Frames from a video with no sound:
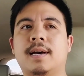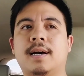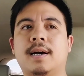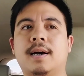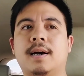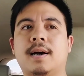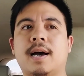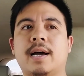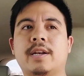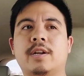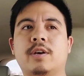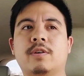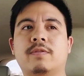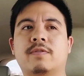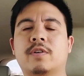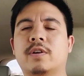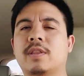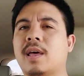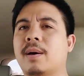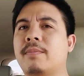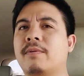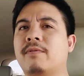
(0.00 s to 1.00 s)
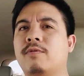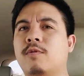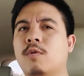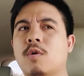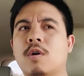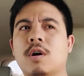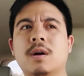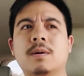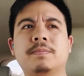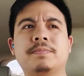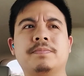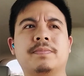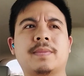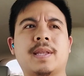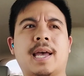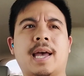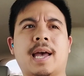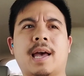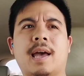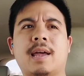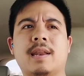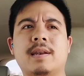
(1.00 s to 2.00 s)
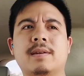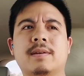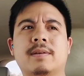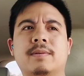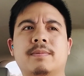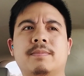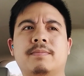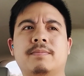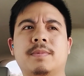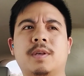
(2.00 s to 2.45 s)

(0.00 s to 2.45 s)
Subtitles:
I know you've heard that before, and